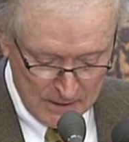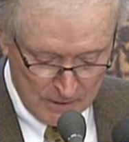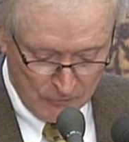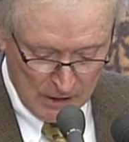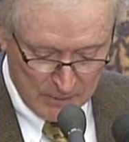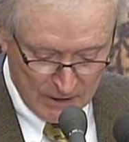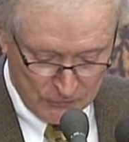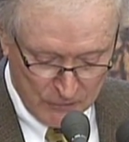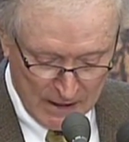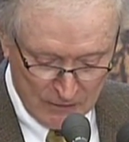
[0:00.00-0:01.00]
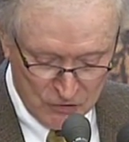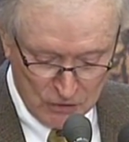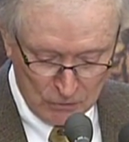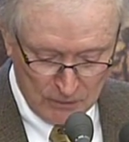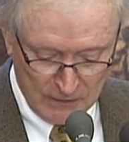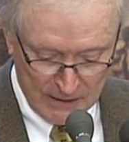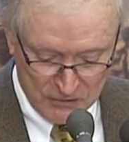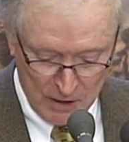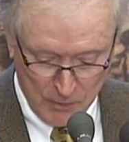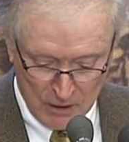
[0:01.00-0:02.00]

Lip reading: The Robert S. Reich School of Landscape